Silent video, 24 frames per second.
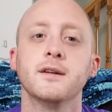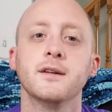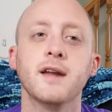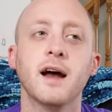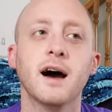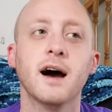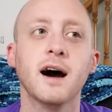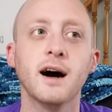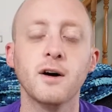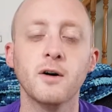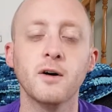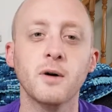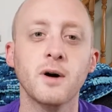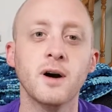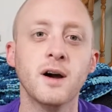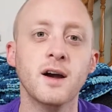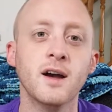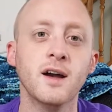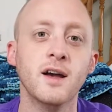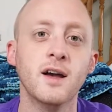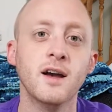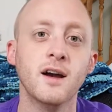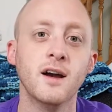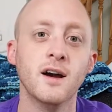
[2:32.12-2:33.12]
Now,
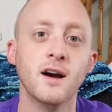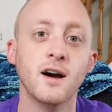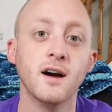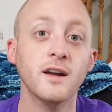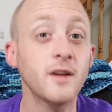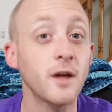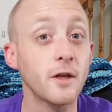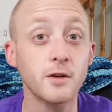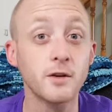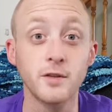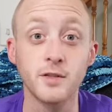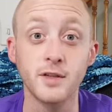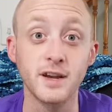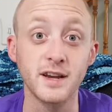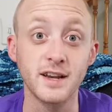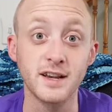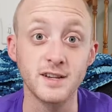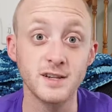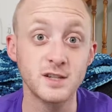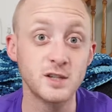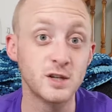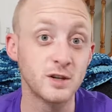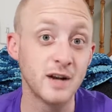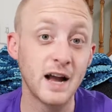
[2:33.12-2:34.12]
another thing
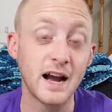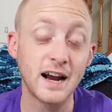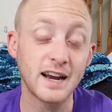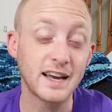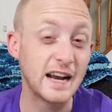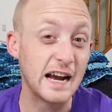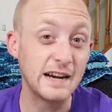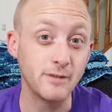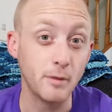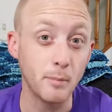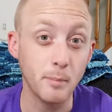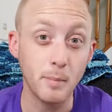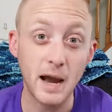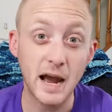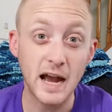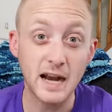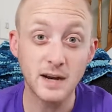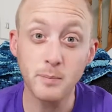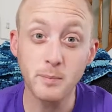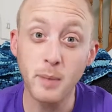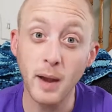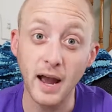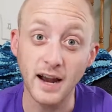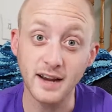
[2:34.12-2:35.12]
is you're not going to have a
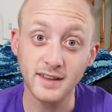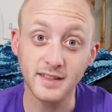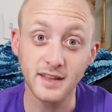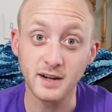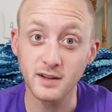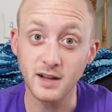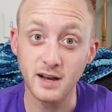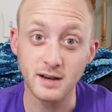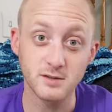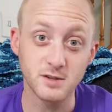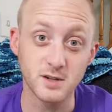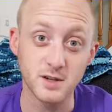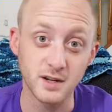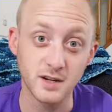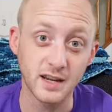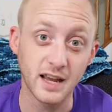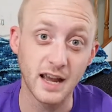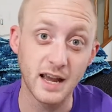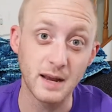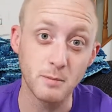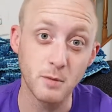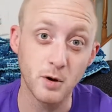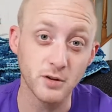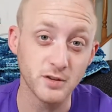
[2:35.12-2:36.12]
backpack that allows you to
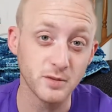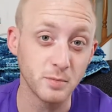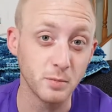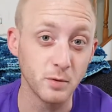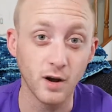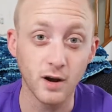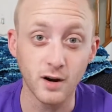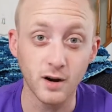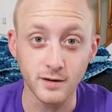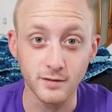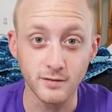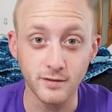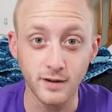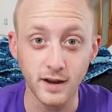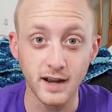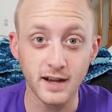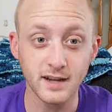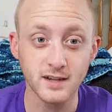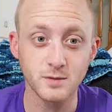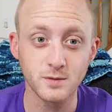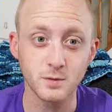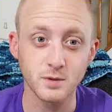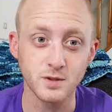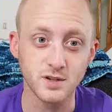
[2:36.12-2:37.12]
gain multiple
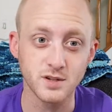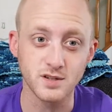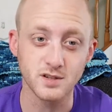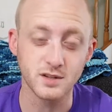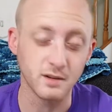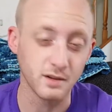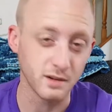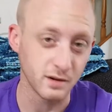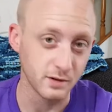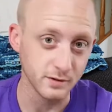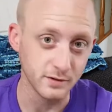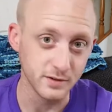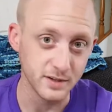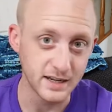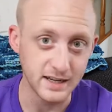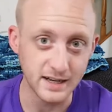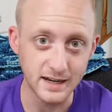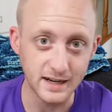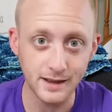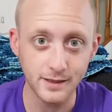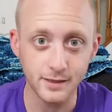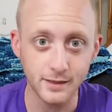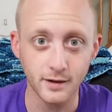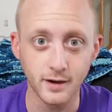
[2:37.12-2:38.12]
artifacts, which is a little
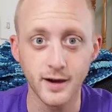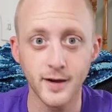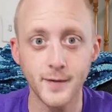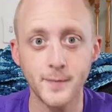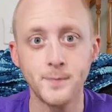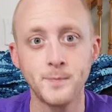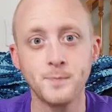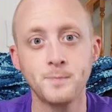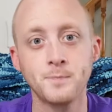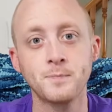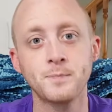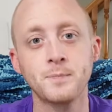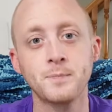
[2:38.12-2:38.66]
neat, I thought.